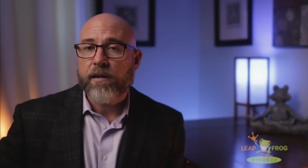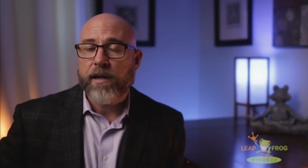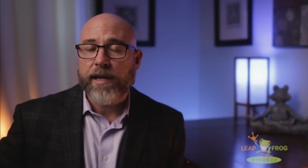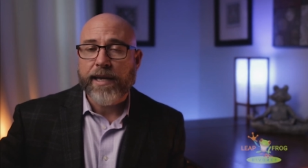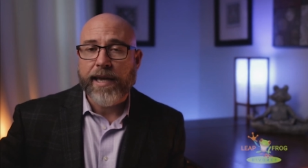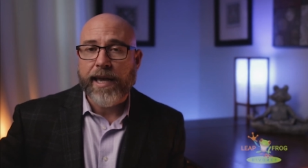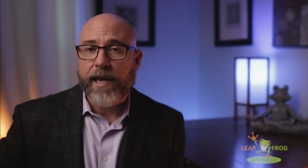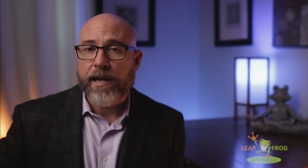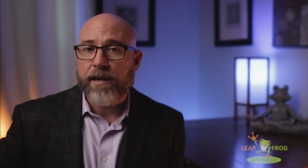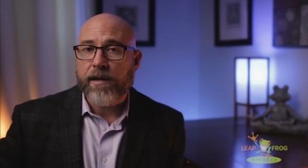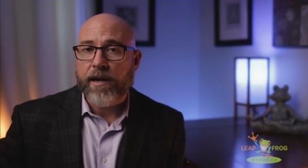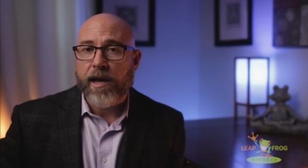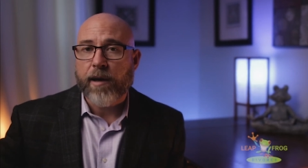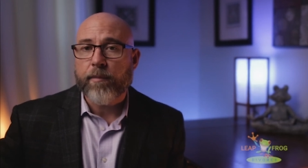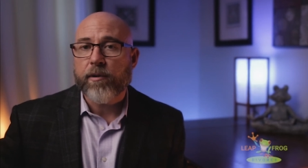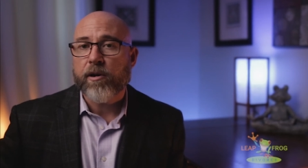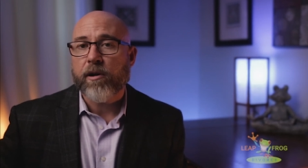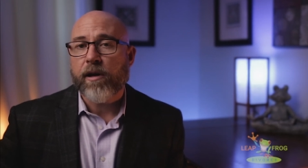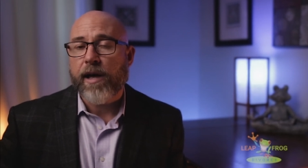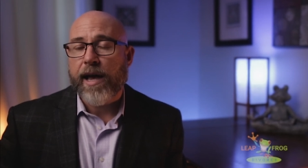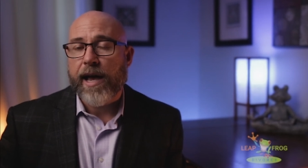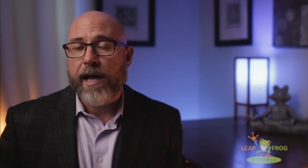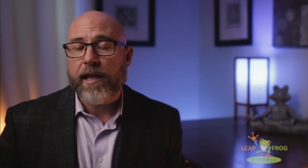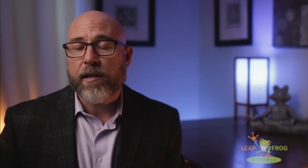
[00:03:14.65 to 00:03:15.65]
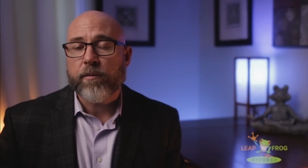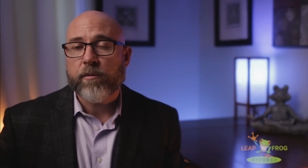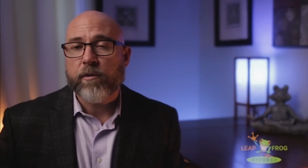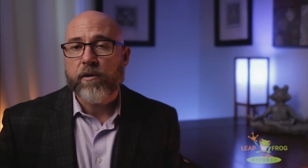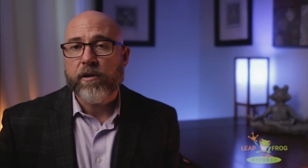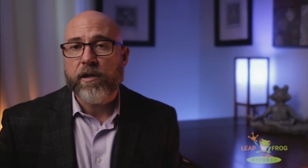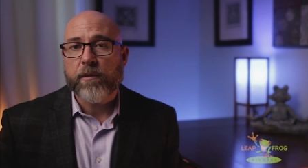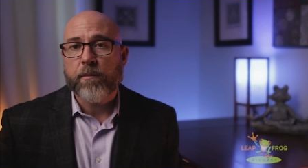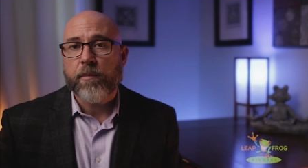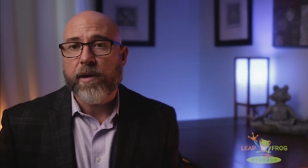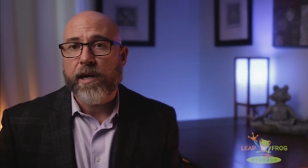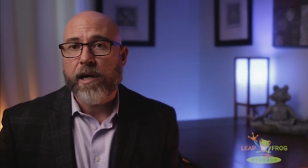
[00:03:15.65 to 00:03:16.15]
again, nominal
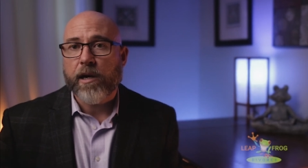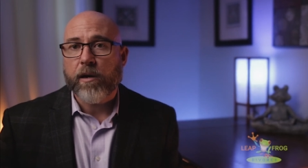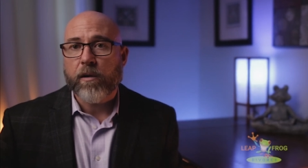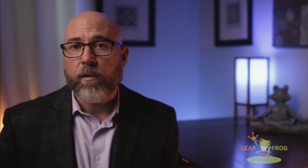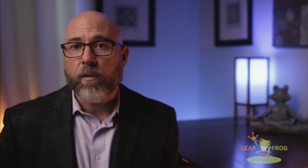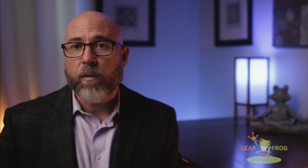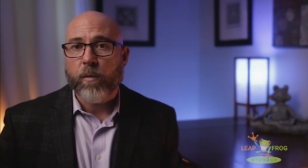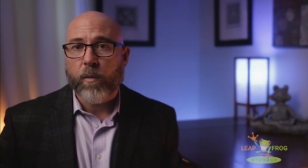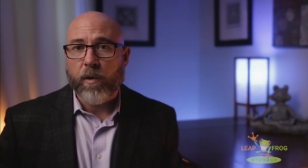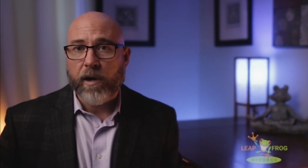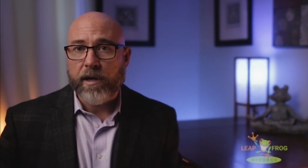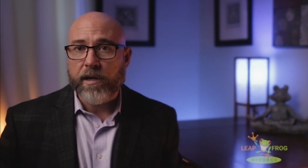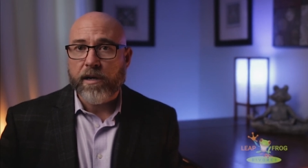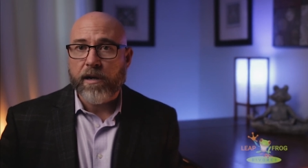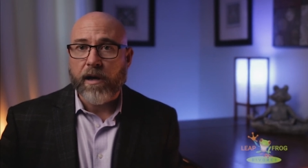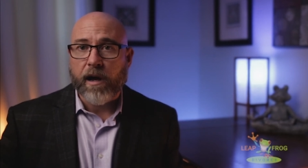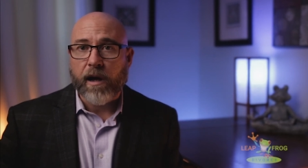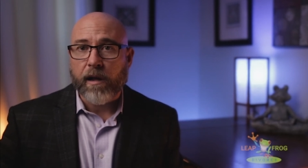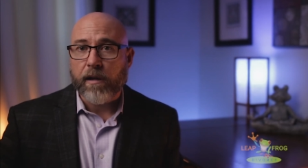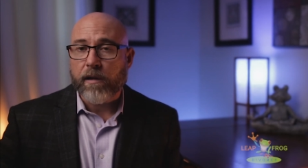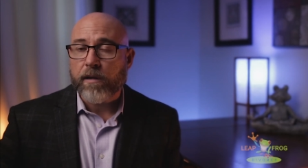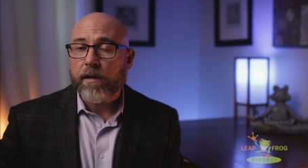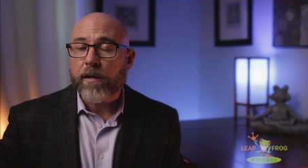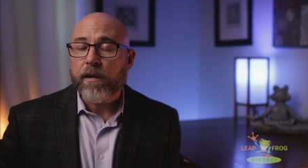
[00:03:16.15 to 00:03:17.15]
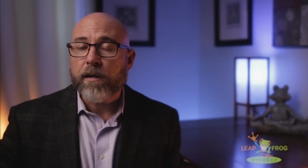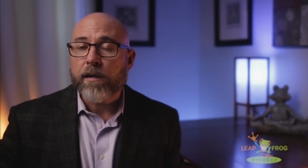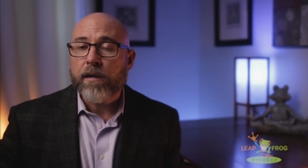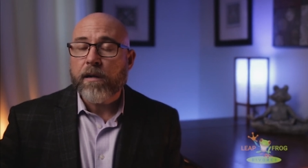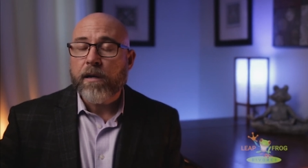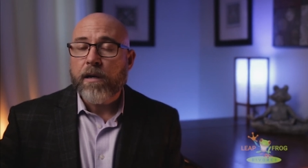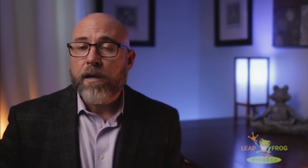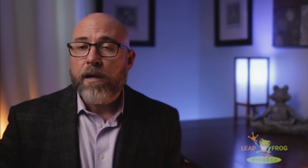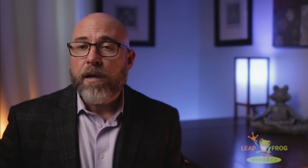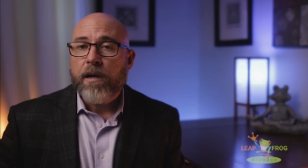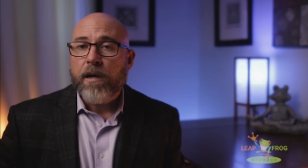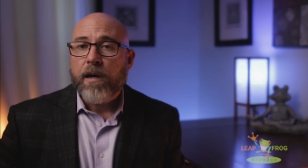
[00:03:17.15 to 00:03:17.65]
alimony being
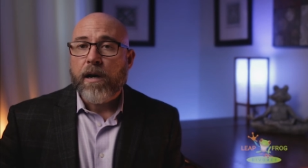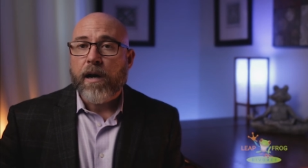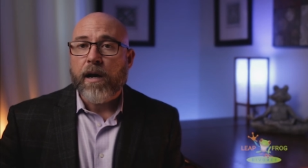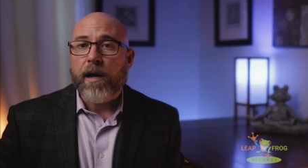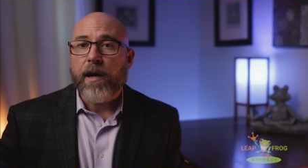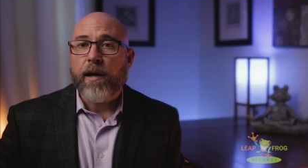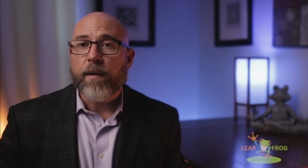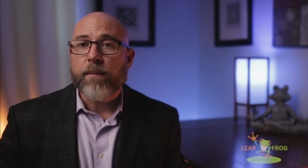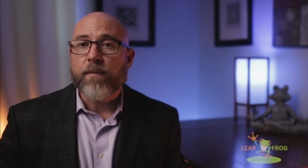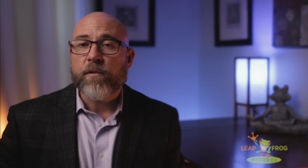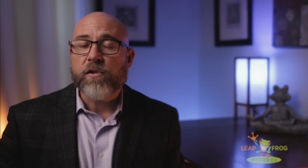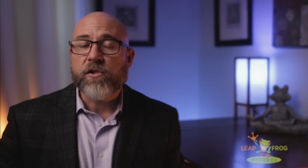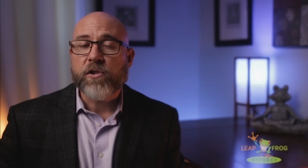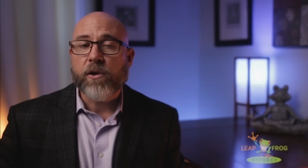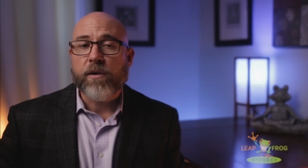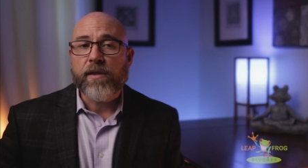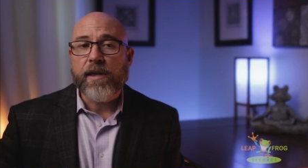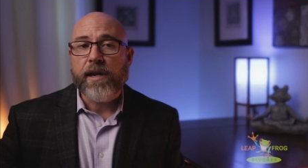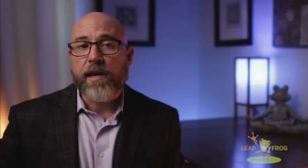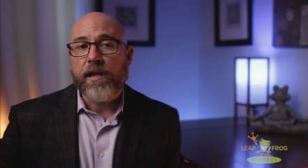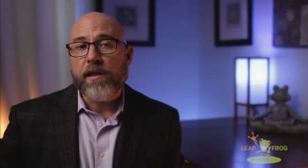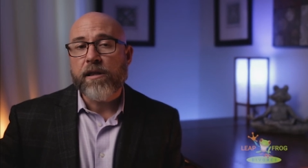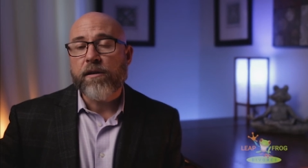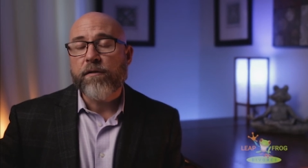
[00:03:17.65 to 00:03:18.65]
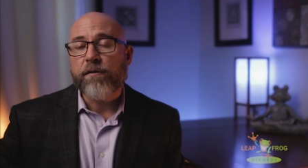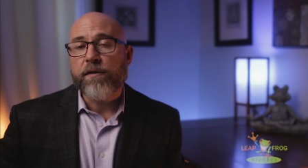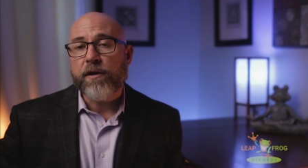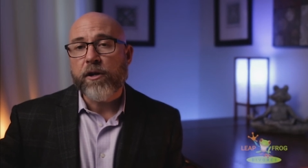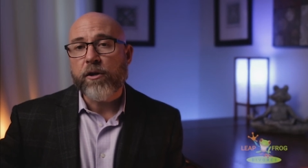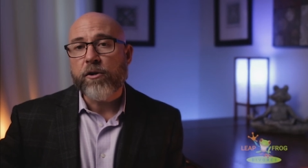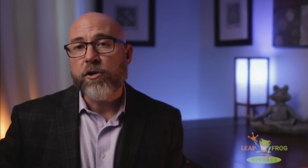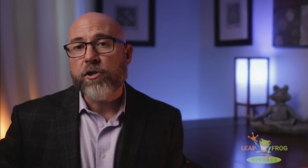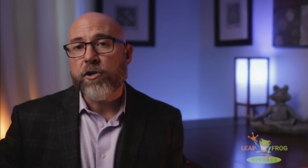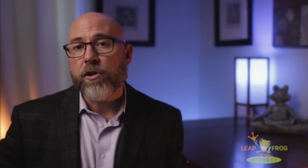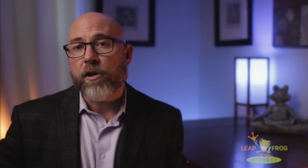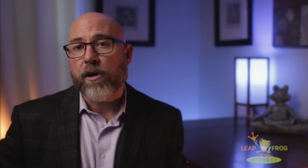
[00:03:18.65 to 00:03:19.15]
$1, so that in the
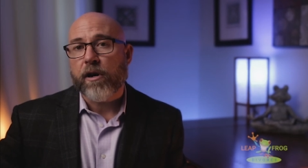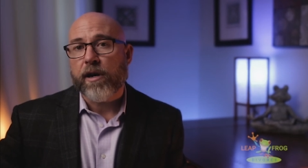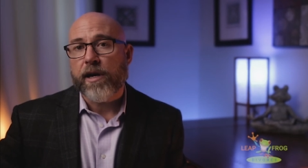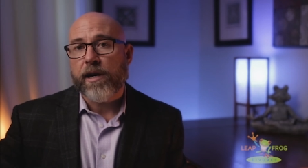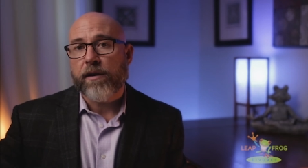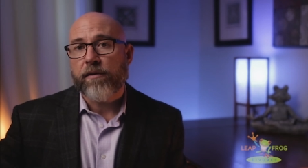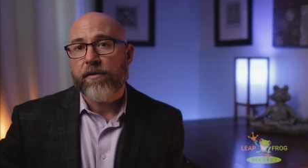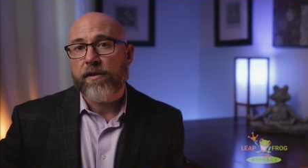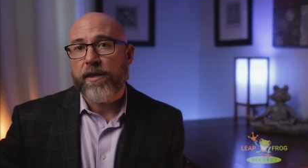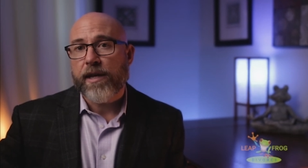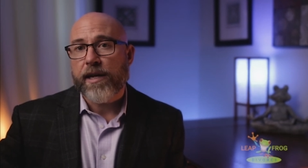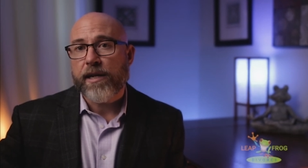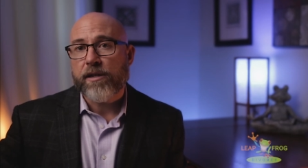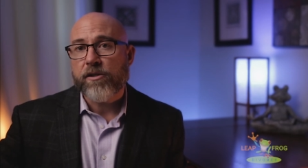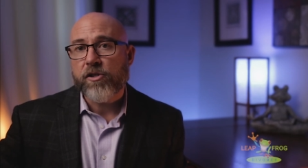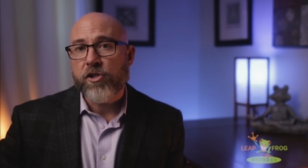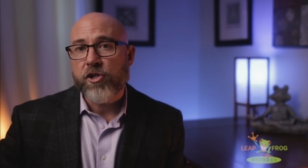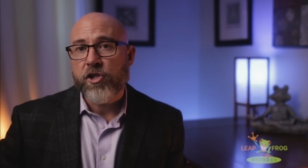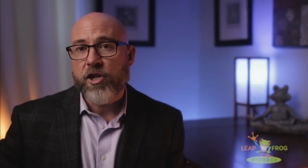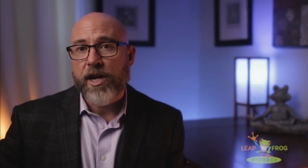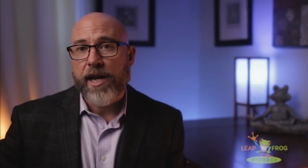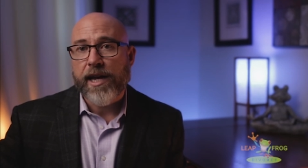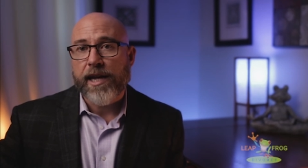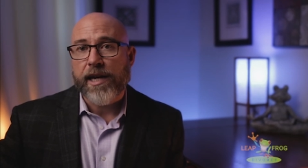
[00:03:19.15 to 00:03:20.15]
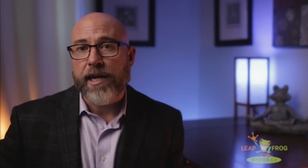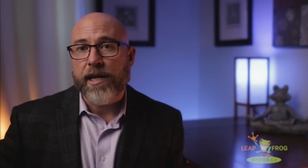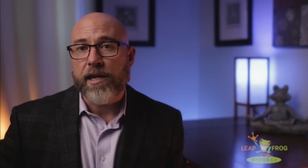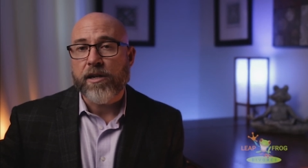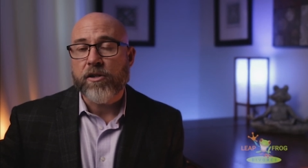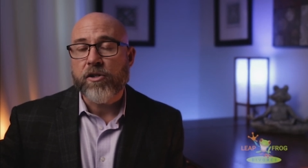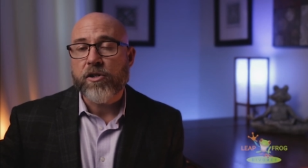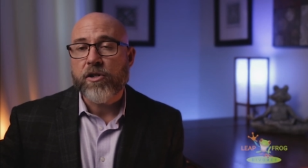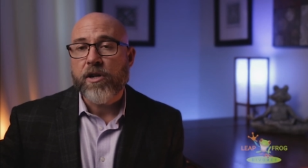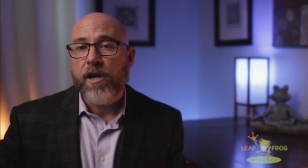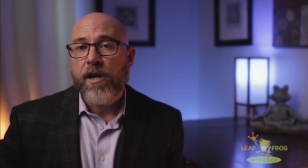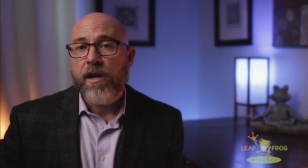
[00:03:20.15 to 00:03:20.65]
future, if things
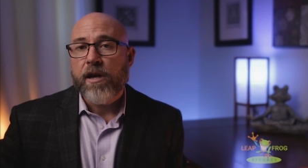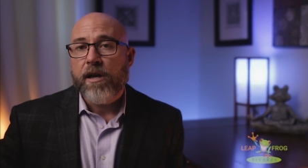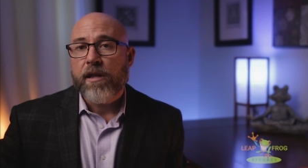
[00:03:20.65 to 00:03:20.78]
change,